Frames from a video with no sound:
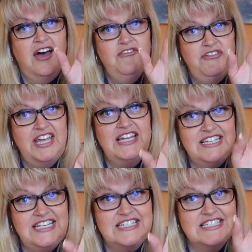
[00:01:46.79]
I
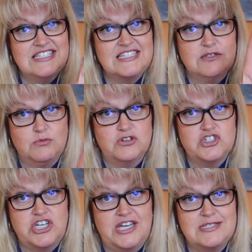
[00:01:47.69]
really need to sit and
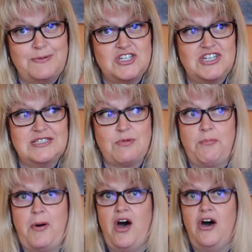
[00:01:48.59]
watch it, especially as
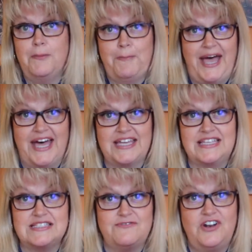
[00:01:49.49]
my part
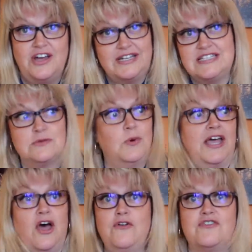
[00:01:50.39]
pack, it's flying its
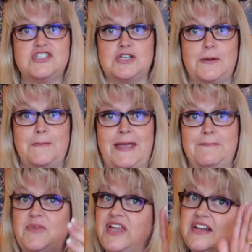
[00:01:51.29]
way over to
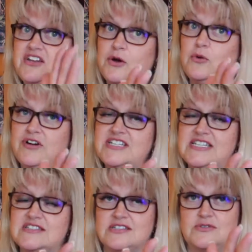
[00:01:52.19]
me and I know
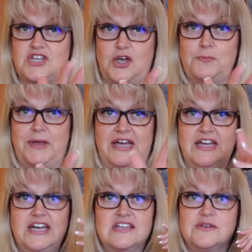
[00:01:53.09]
already it's Zootopia.
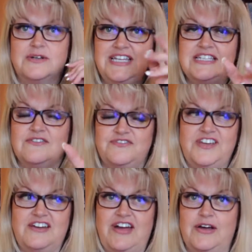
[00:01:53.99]
So I need to
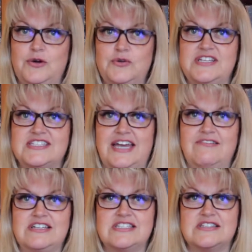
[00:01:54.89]
figure out who these
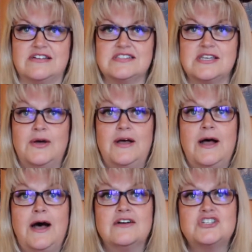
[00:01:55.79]
characters are. So
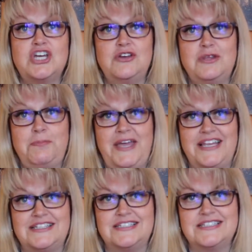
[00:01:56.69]
I'll show you the
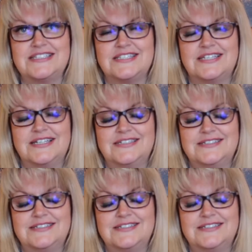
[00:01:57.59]
pins.